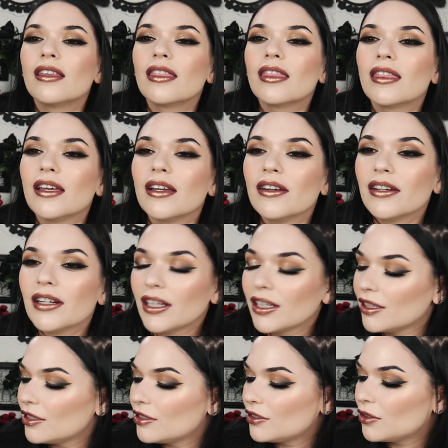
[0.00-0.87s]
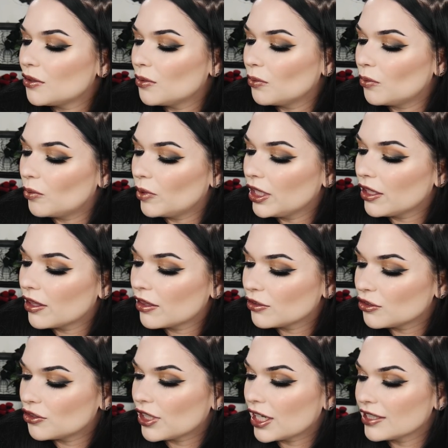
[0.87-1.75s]
There it is
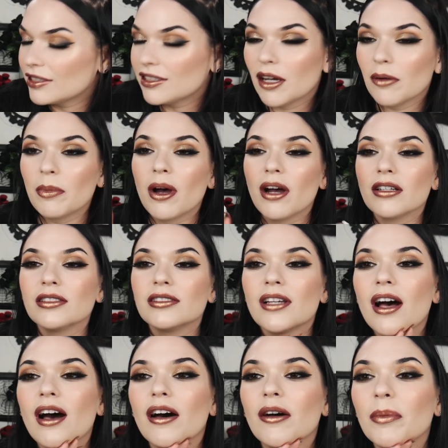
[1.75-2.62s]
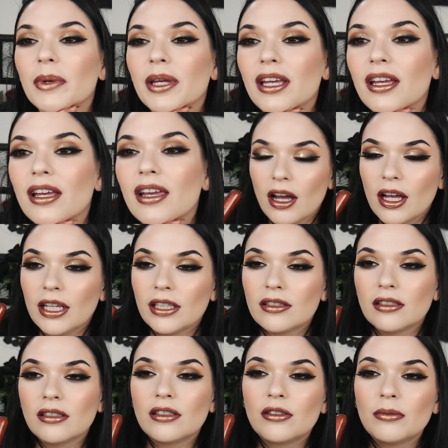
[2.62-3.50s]
with dressed up on top.
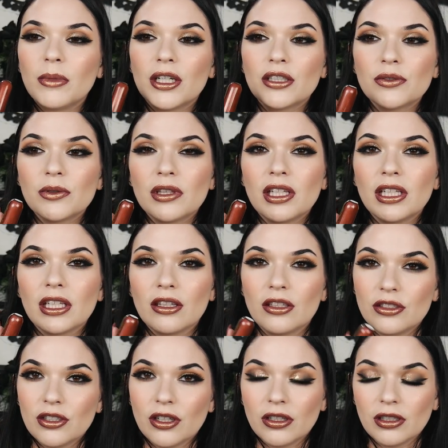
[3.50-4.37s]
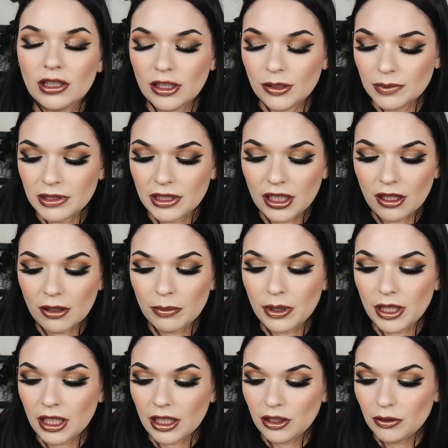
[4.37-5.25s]
It's a little much with like the dark lipstick,
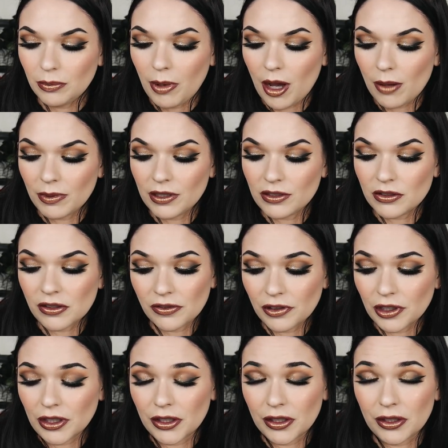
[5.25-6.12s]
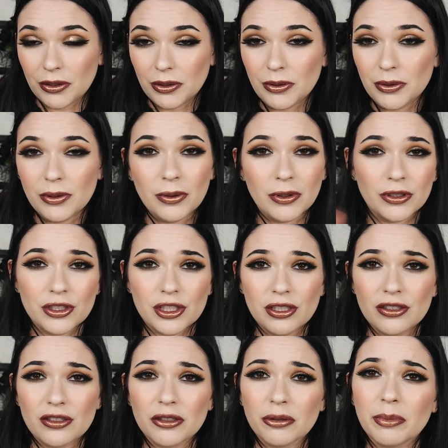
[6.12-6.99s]
but you pop this over a nude or
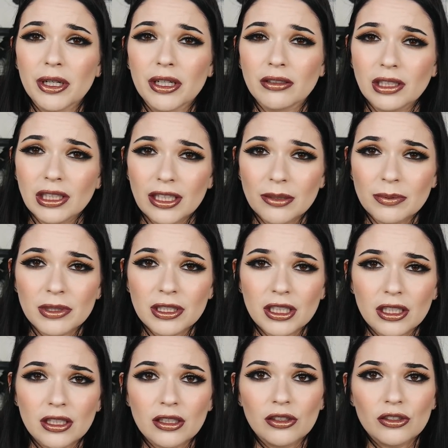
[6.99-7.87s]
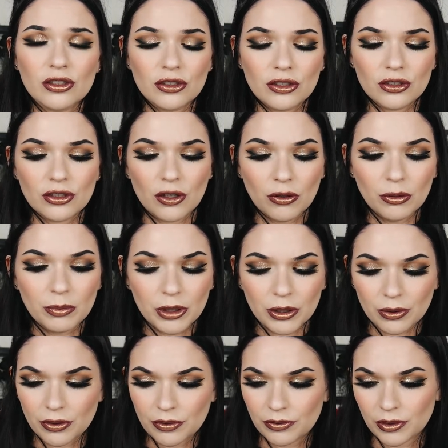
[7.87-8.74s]
just your bare lips. It is so
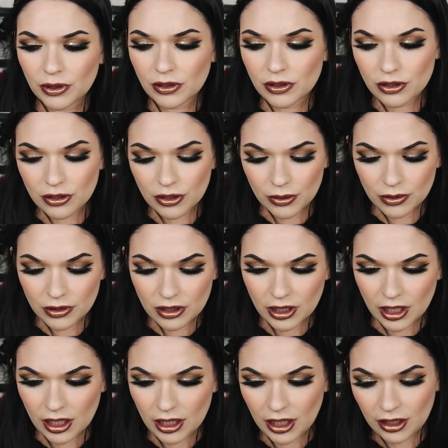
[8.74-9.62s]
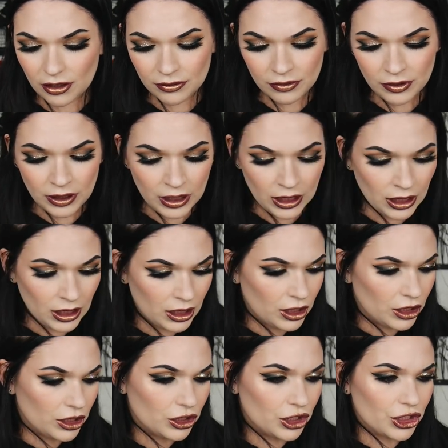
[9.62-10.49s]
beautiful, so stunning.
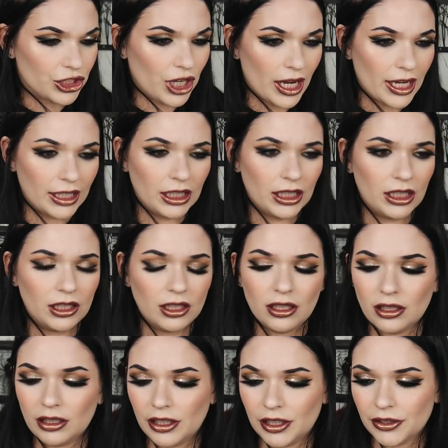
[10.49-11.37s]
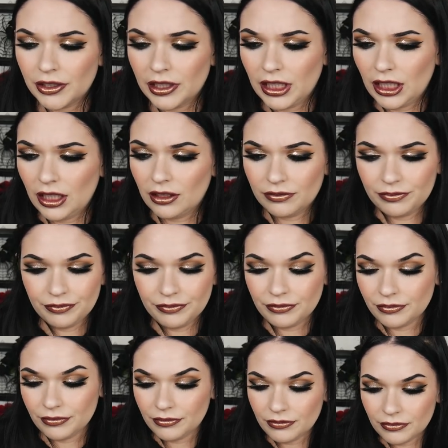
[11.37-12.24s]
Shiny, glittery.
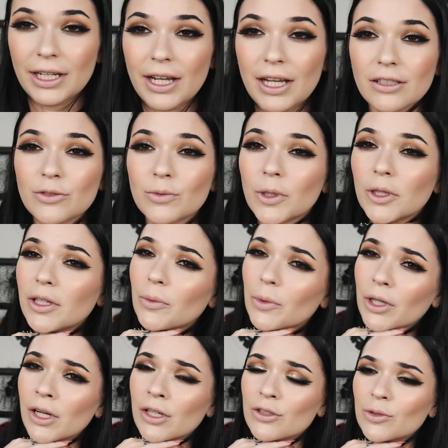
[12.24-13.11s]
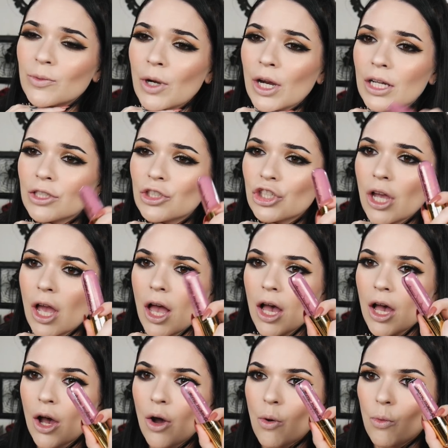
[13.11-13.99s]
Next one that we're gonna swatch,
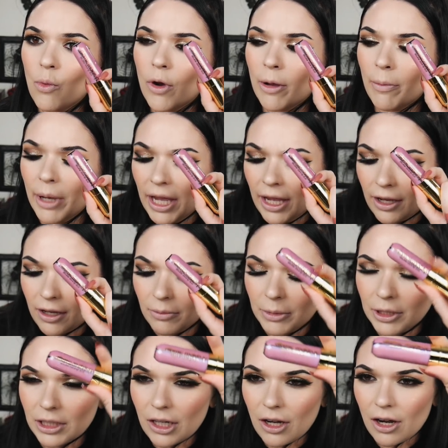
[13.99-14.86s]
Wabam.